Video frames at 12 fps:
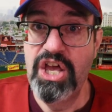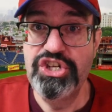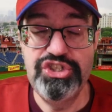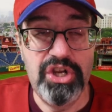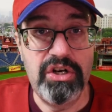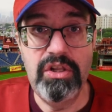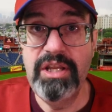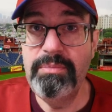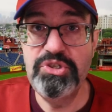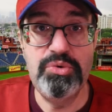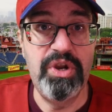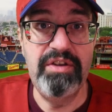shuttling
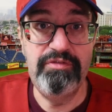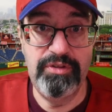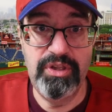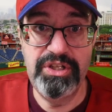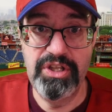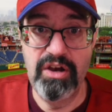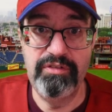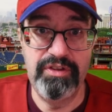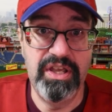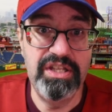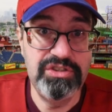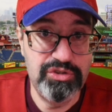between
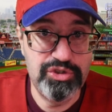Philadelphia and